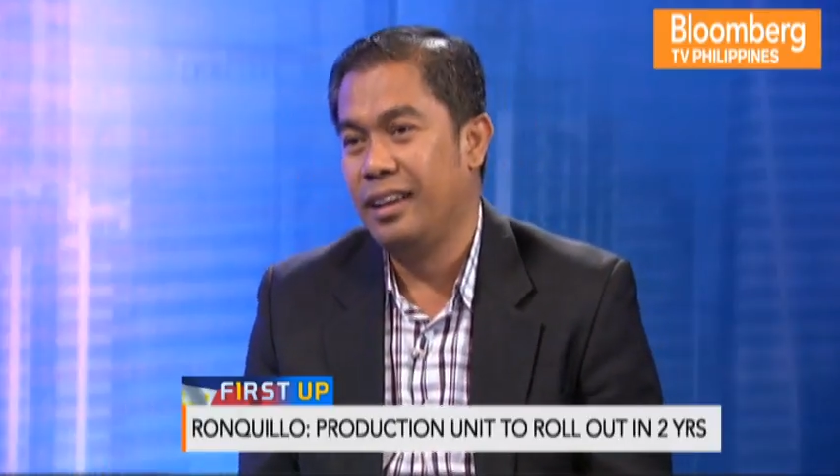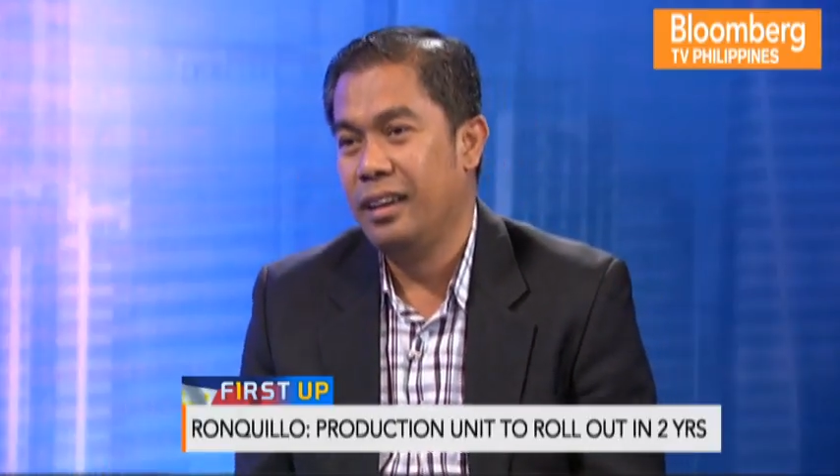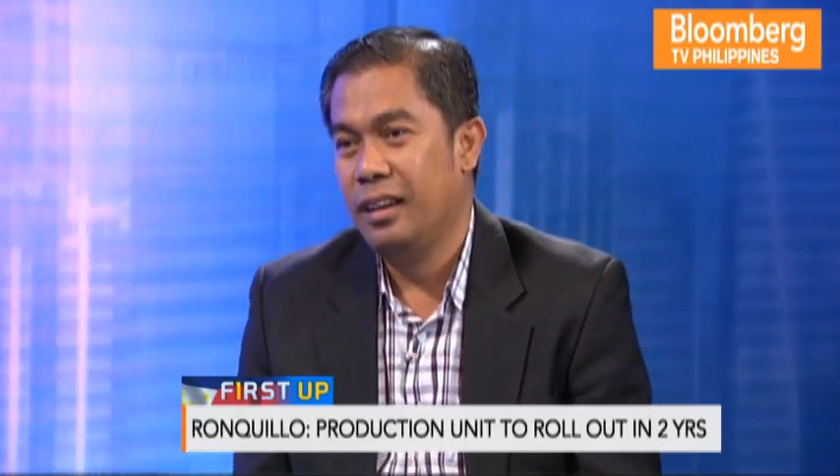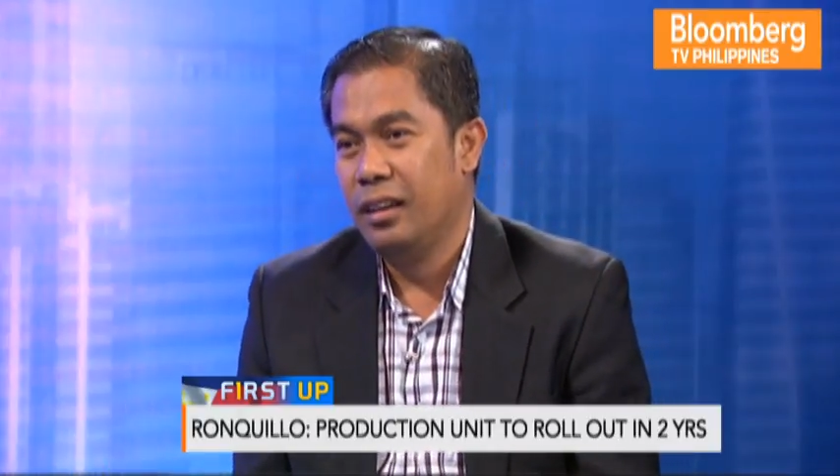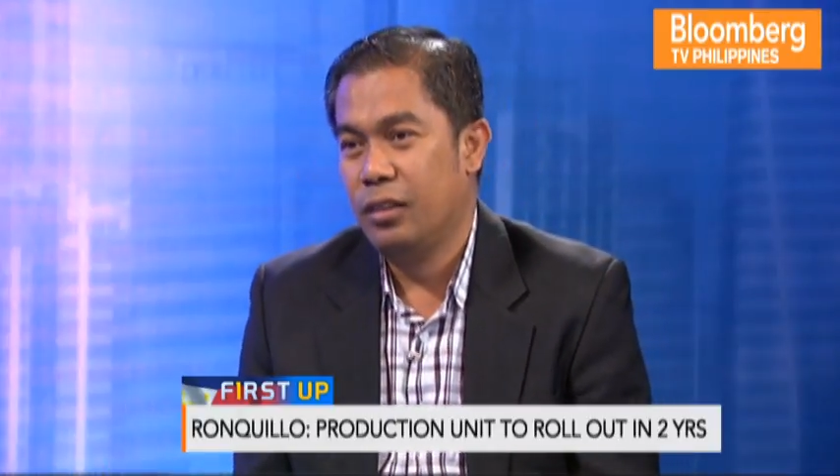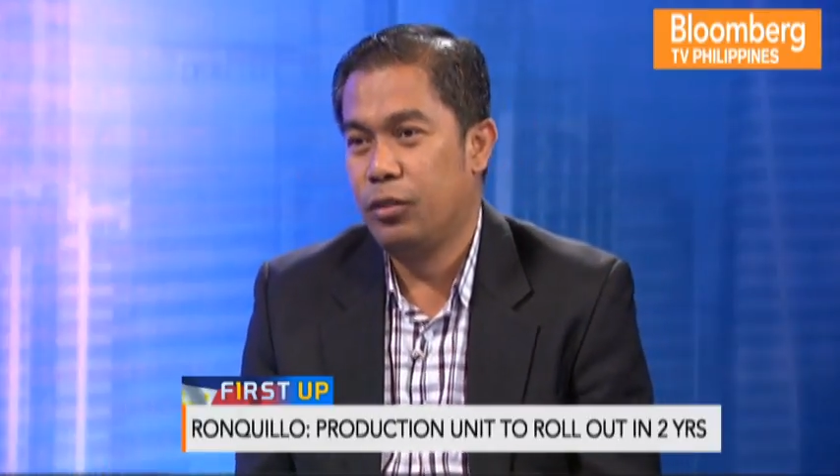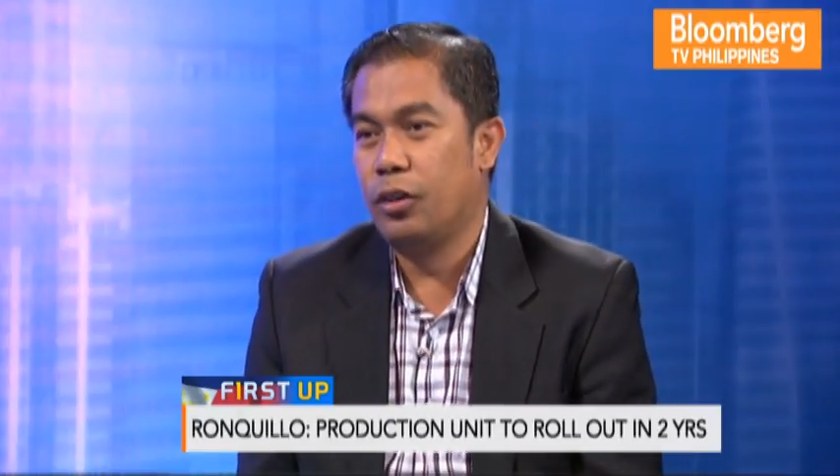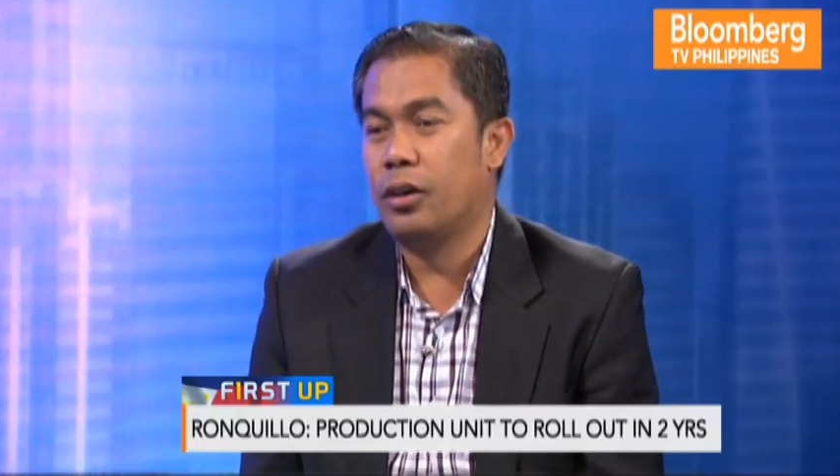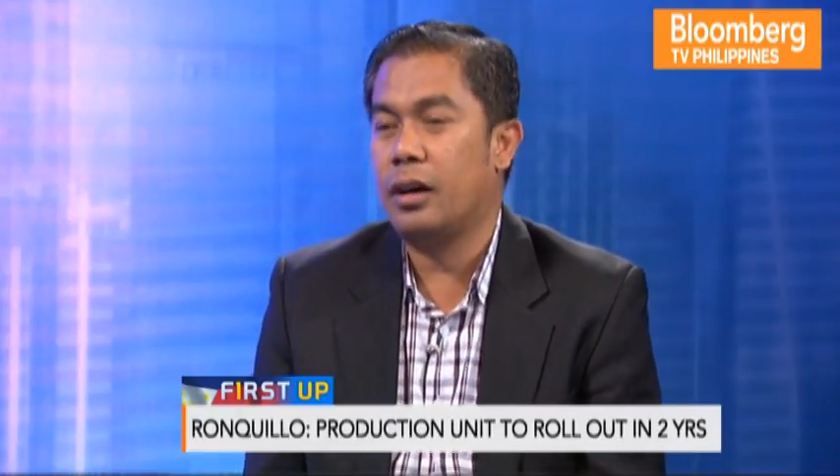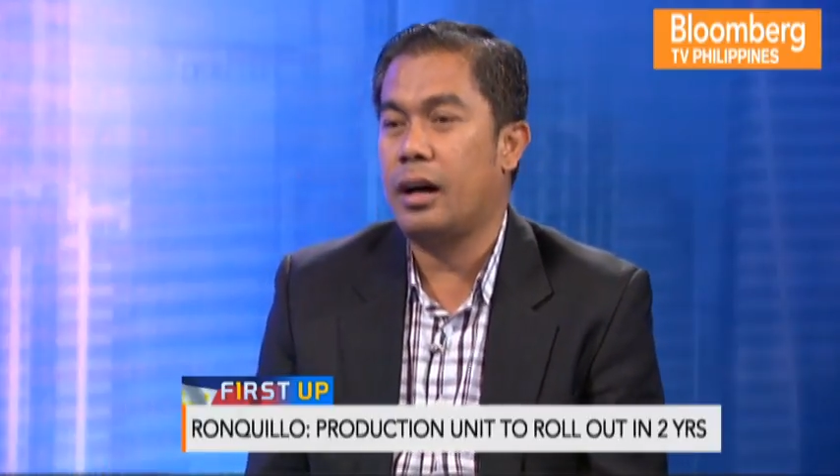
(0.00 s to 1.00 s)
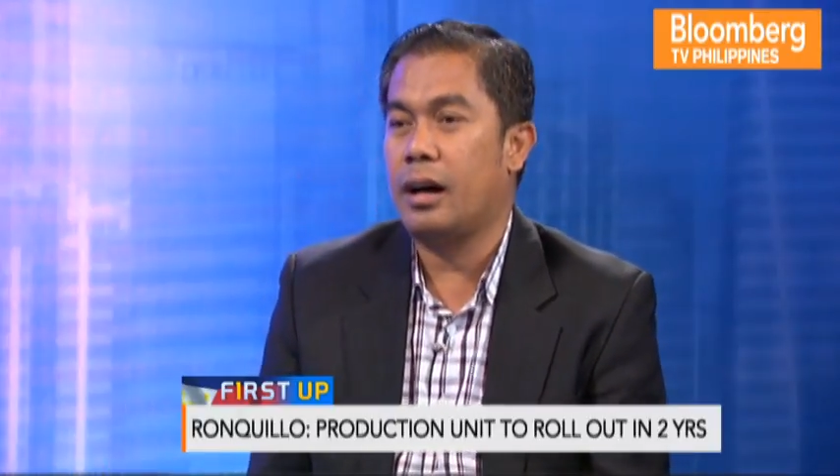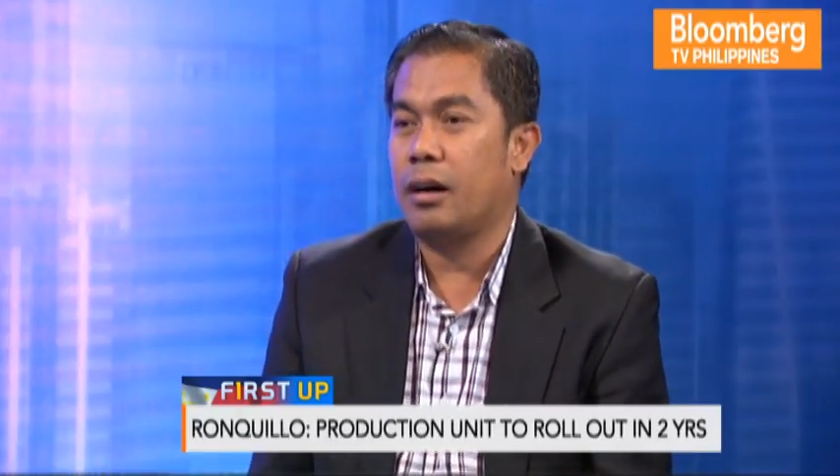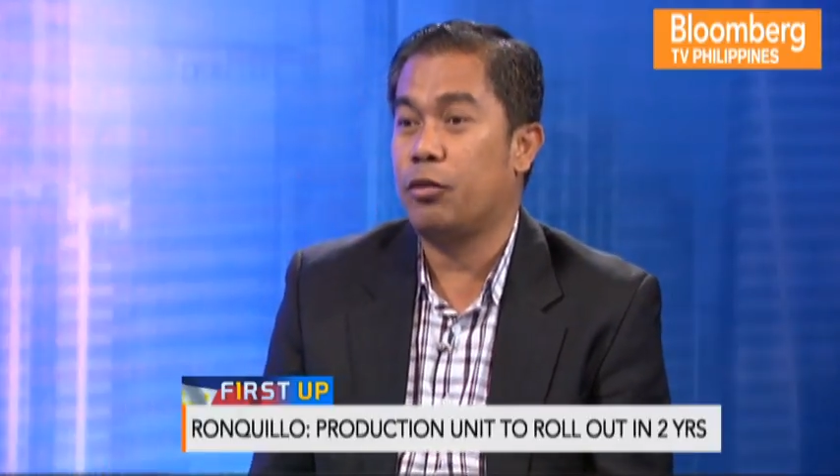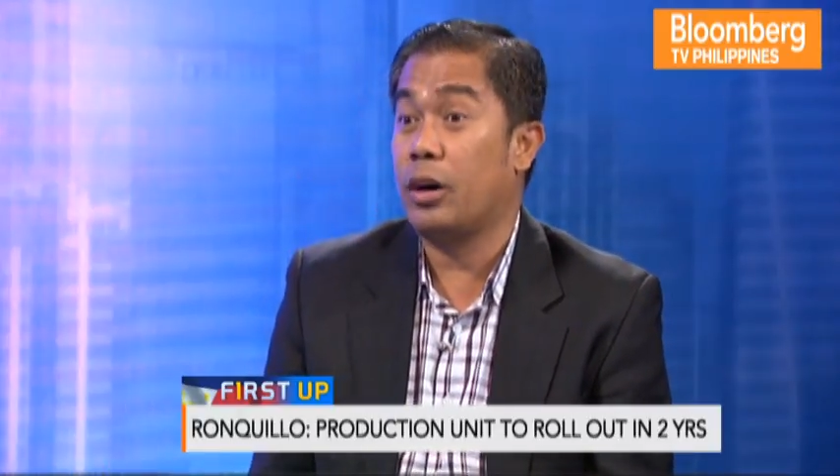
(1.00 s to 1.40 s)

mm. for uh, for